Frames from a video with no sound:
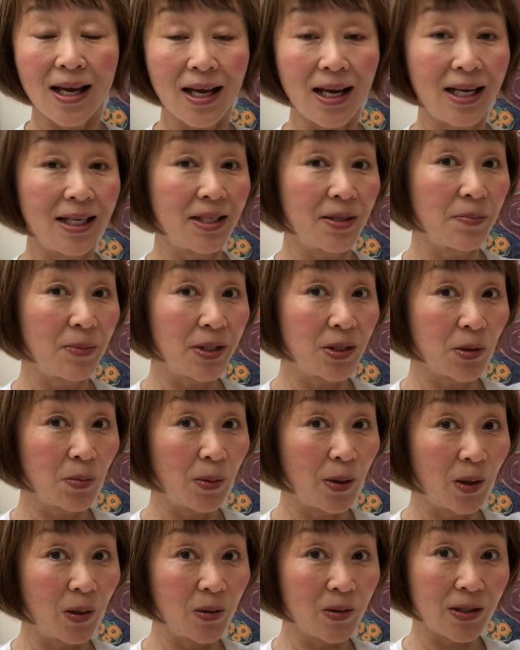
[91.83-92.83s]
at the middle
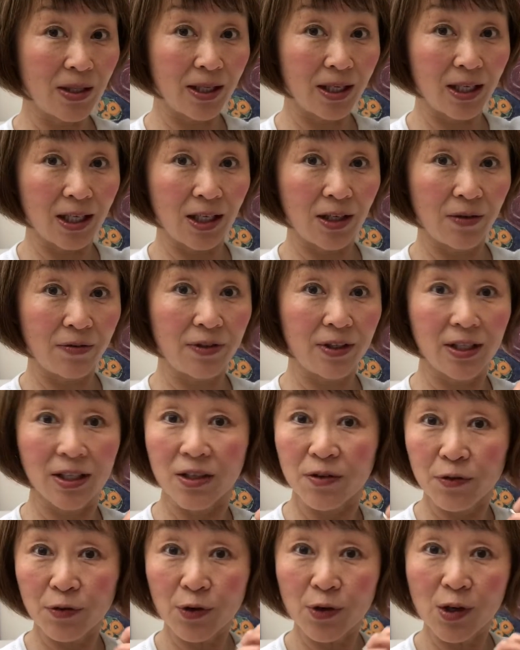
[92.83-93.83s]
point of the
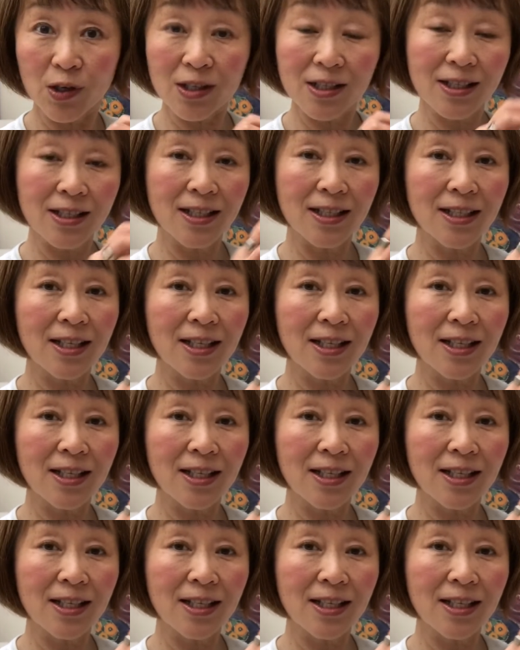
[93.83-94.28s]
first